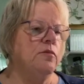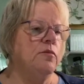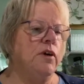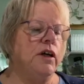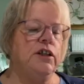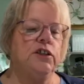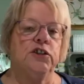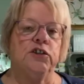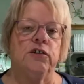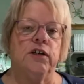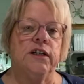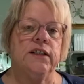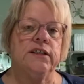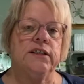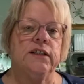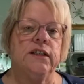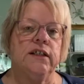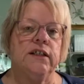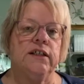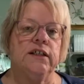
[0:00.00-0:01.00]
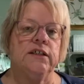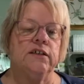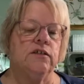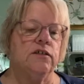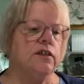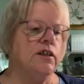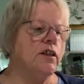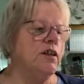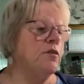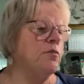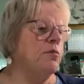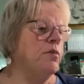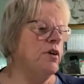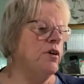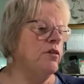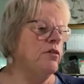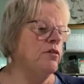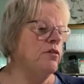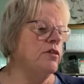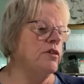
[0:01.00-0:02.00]
make sure I see this on the
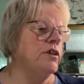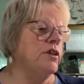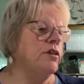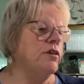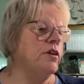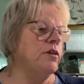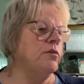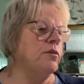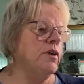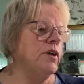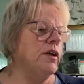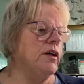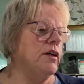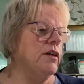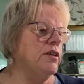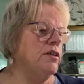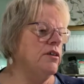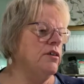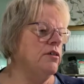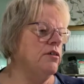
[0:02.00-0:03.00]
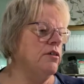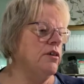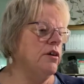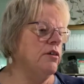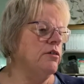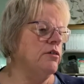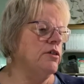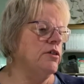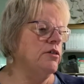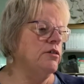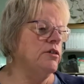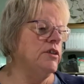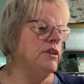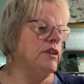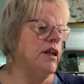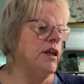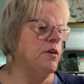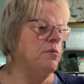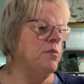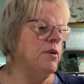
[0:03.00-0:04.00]
computer so that when I do go to
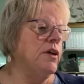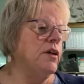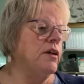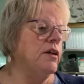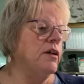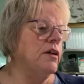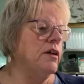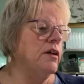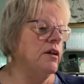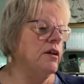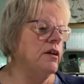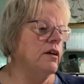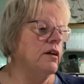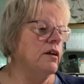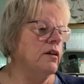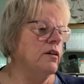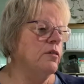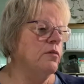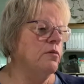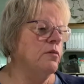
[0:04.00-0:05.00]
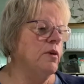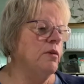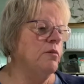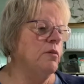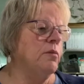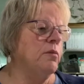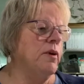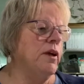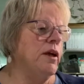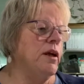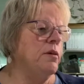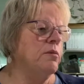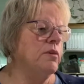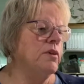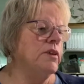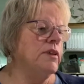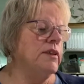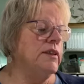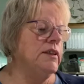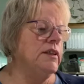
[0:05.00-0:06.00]
stamping, we will be able
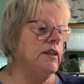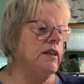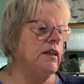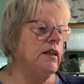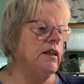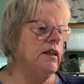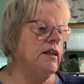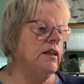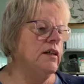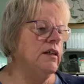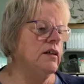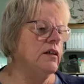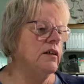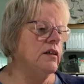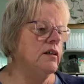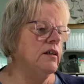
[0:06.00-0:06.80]
to see